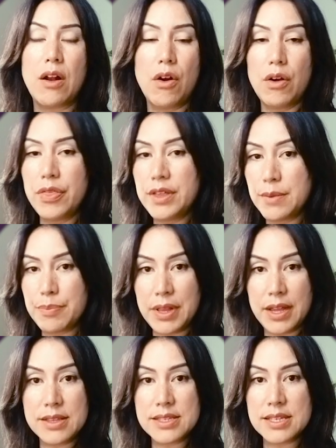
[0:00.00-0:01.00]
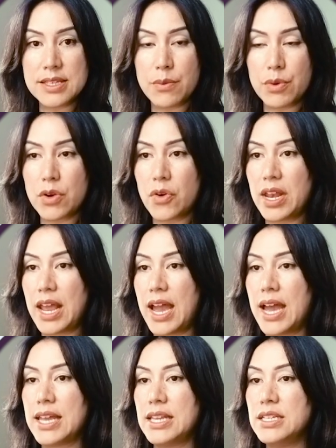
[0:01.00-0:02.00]
all the appliances that we're going to
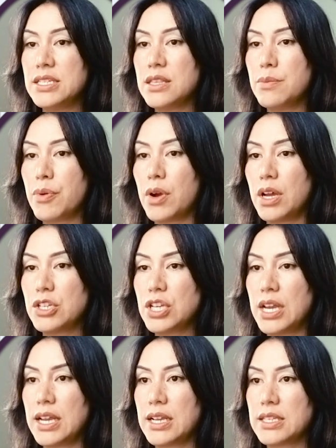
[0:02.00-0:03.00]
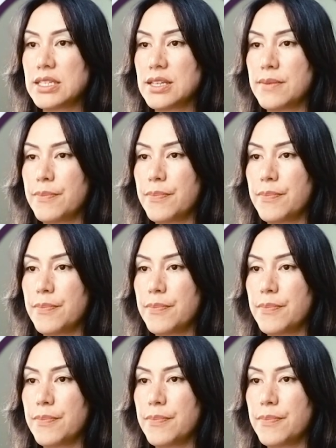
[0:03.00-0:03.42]
add into the project.